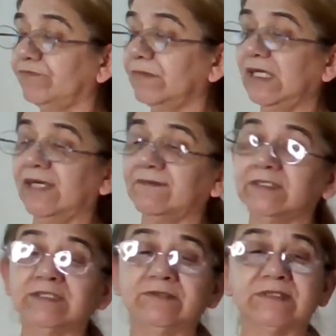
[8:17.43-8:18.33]
I have to
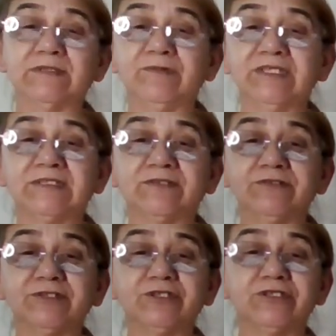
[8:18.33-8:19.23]
do some
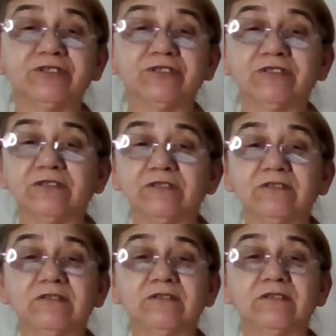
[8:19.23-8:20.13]
research.
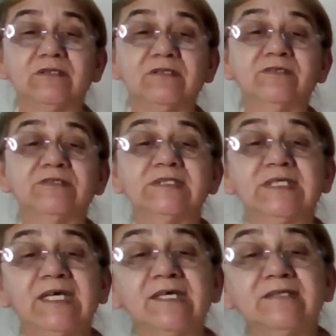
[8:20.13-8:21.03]
There's a
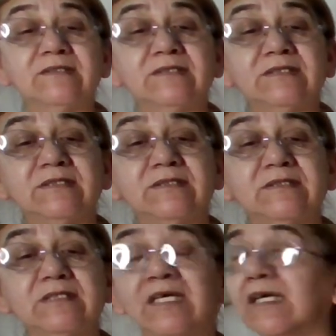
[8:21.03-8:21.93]
Gans
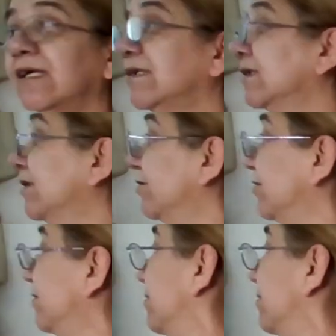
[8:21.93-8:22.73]
tag there.